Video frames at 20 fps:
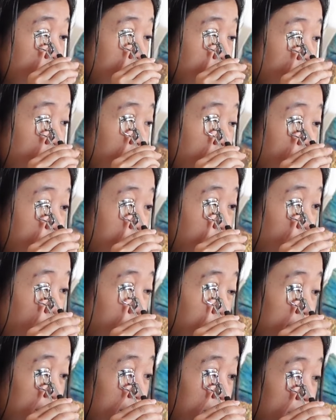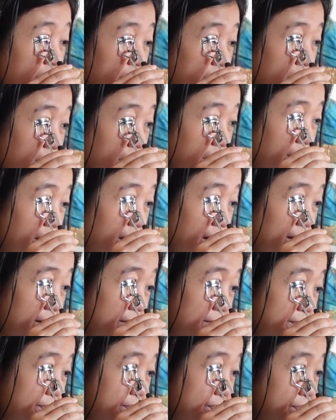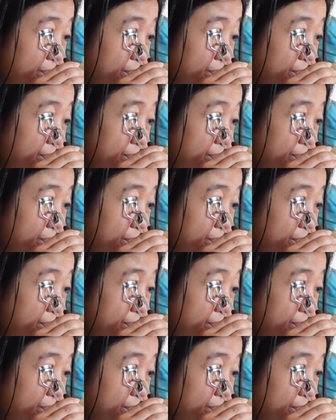You have to order like um,